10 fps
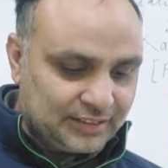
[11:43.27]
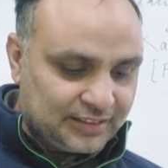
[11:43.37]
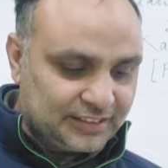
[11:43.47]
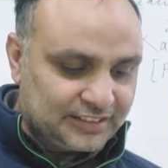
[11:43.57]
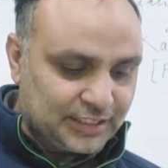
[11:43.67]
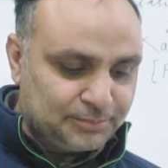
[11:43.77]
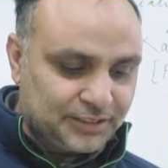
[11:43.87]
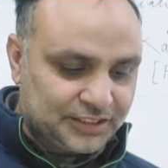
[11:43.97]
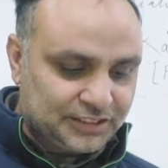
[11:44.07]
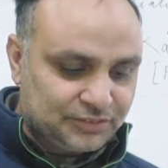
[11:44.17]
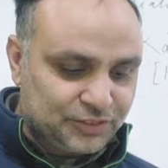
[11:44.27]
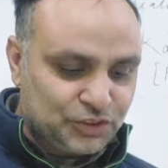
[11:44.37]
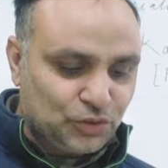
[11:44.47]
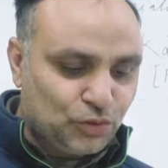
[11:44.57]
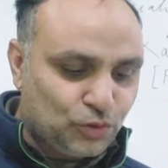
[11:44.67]
are the subjects which
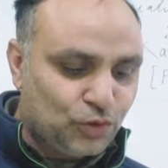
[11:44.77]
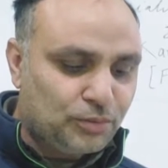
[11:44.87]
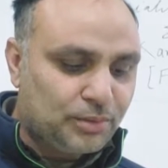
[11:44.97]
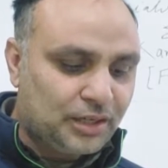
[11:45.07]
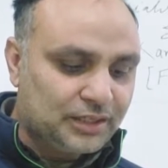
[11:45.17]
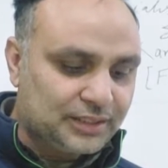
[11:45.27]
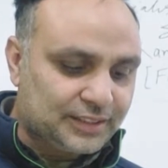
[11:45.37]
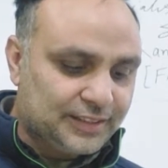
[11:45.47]
Holbach